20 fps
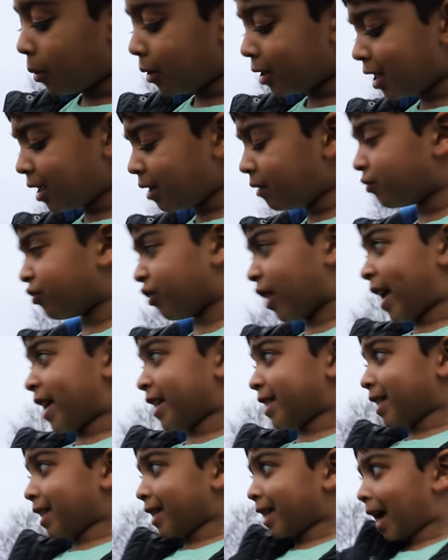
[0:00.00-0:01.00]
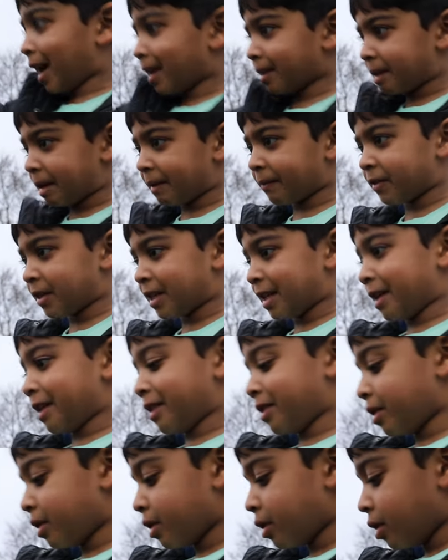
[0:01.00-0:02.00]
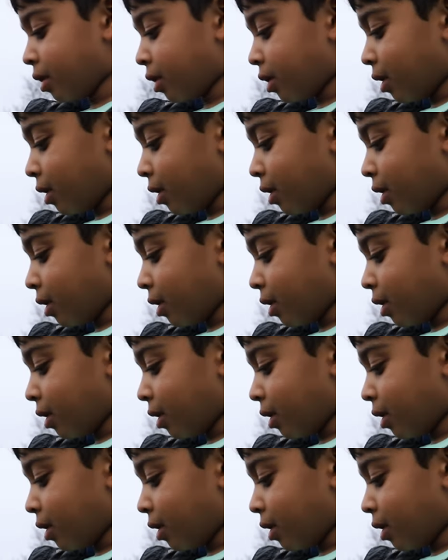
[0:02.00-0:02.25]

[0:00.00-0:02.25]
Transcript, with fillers: Was he raised in captivity? He was,